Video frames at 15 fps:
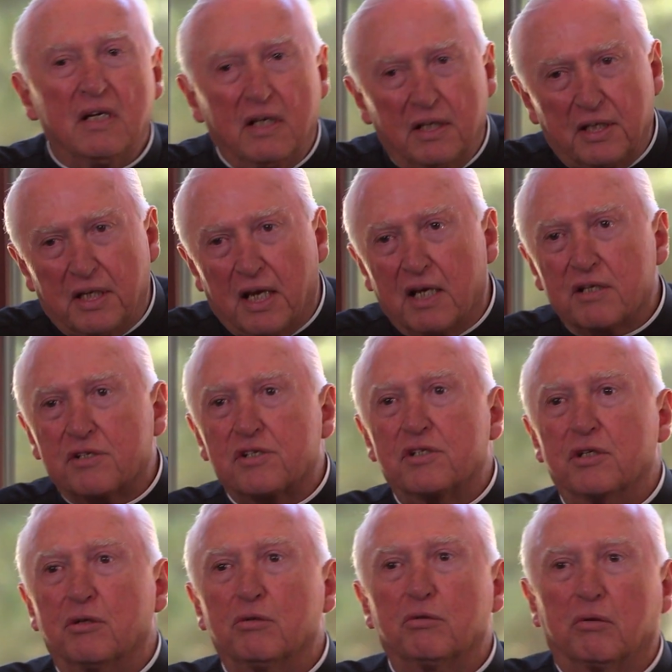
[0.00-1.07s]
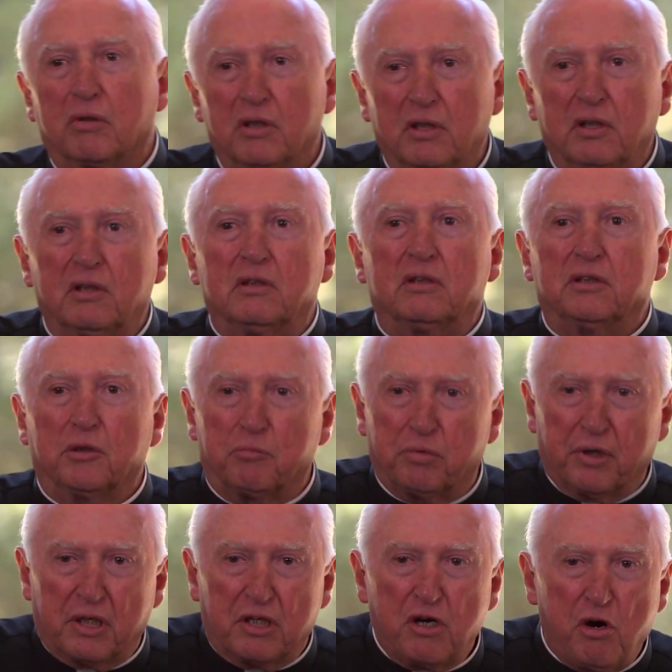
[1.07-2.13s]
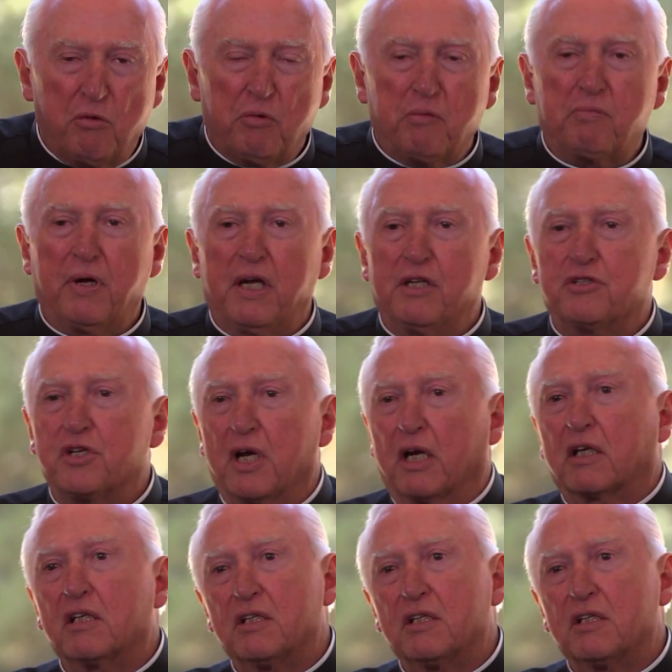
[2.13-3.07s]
Yes, you bring home a paycheck,